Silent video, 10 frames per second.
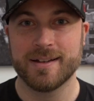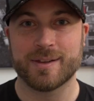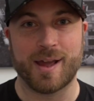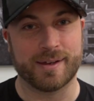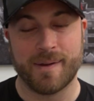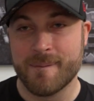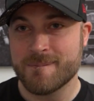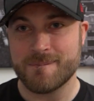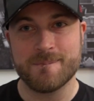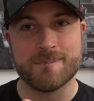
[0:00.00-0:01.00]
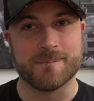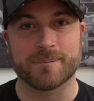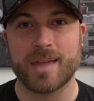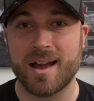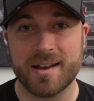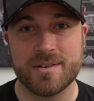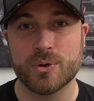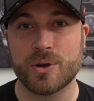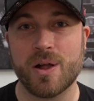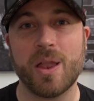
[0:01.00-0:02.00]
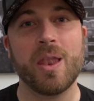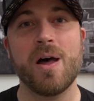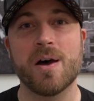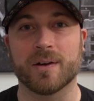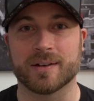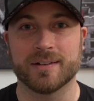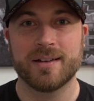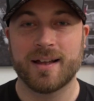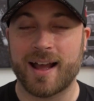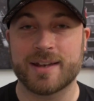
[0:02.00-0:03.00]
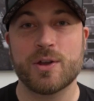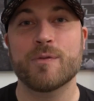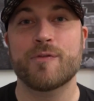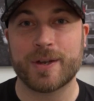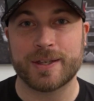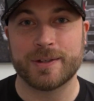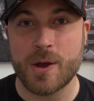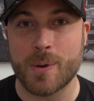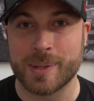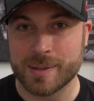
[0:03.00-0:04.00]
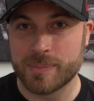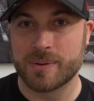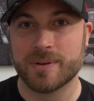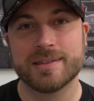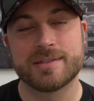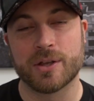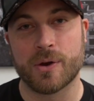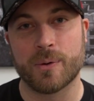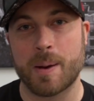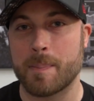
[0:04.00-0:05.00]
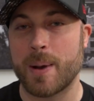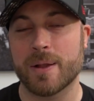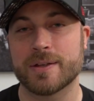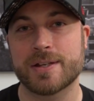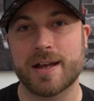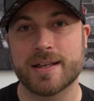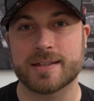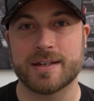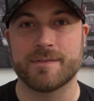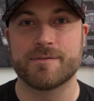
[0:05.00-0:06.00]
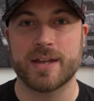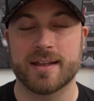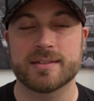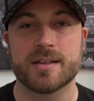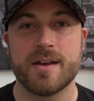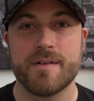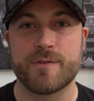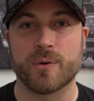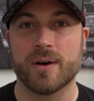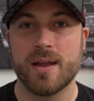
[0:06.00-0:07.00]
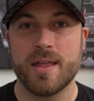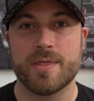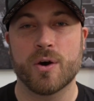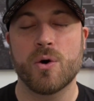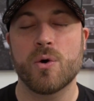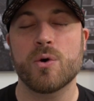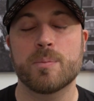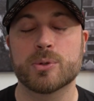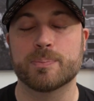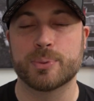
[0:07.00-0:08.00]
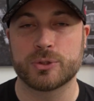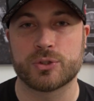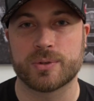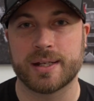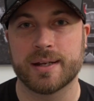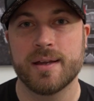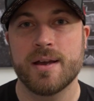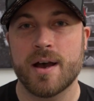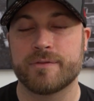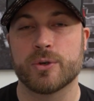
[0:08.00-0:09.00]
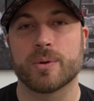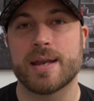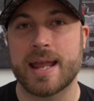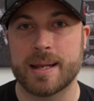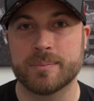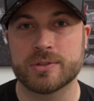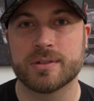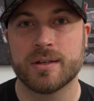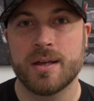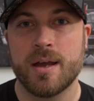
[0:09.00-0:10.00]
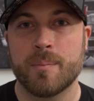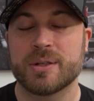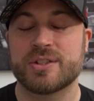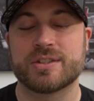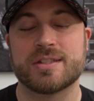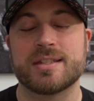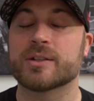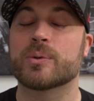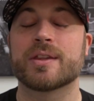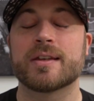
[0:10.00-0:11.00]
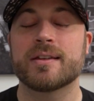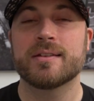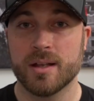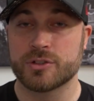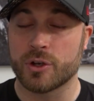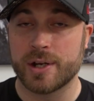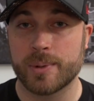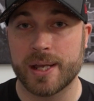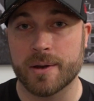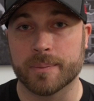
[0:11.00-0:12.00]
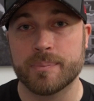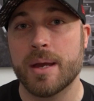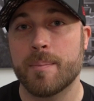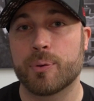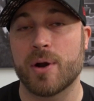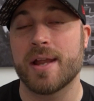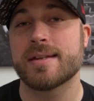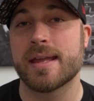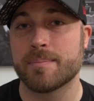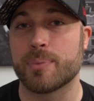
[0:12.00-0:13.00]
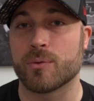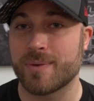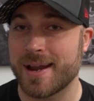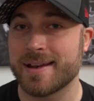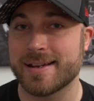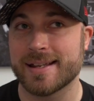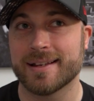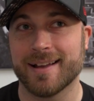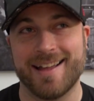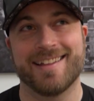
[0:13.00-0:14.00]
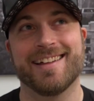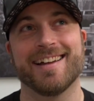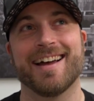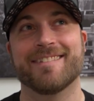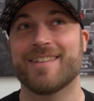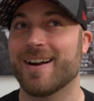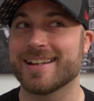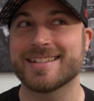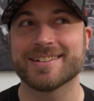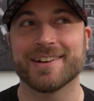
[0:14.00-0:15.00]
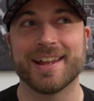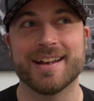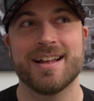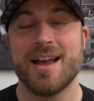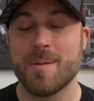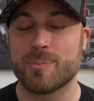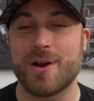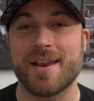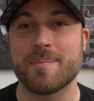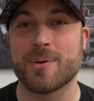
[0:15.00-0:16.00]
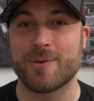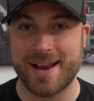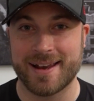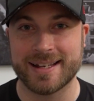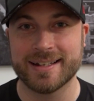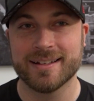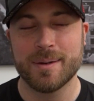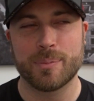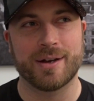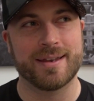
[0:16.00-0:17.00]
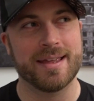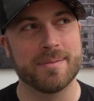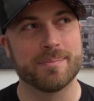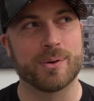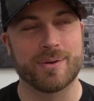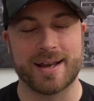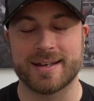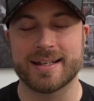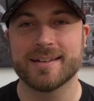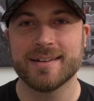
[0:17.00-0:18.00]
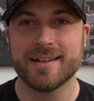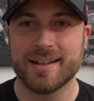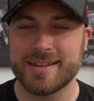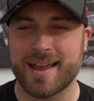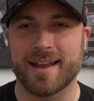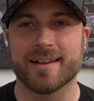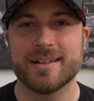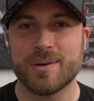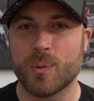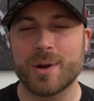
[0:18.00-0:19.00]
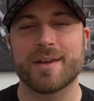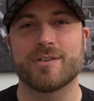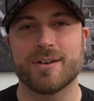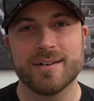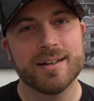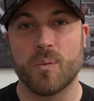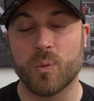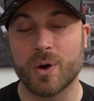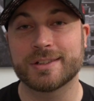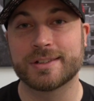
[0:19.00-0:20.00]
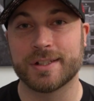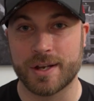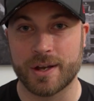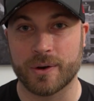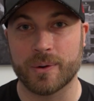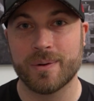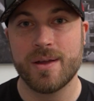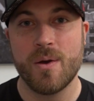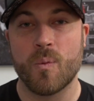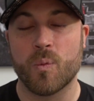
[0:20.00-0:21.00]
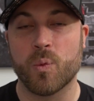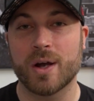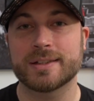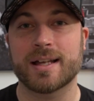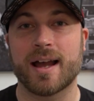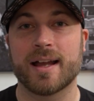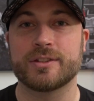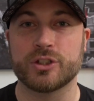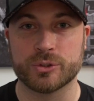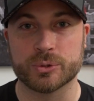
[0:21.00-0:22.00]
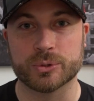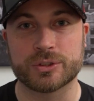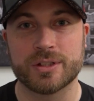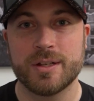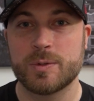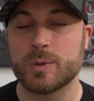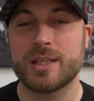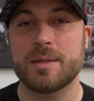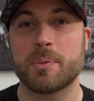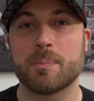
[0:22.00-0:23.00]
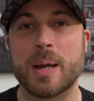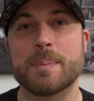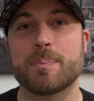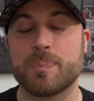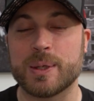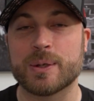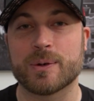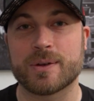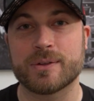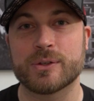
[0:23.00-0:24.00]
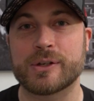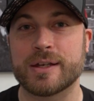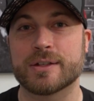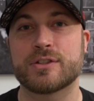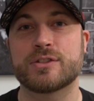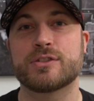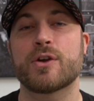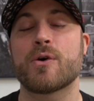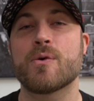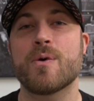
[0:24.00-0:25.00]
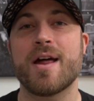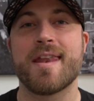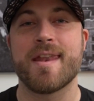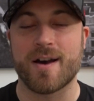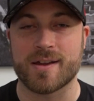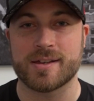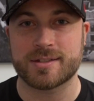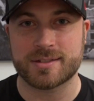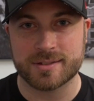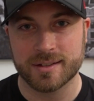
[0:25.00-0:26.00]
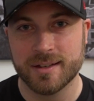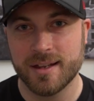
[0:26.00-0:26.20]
Like, I knew it all along. I don't fucking know, people. So apologize in advance for the horrible butchery of your names, but just deal with it. So here we go. Pred and Barani. I'm already doing it. Predan Barani, yeah, whatever, wants to know what I use to keep my beard looking so nice.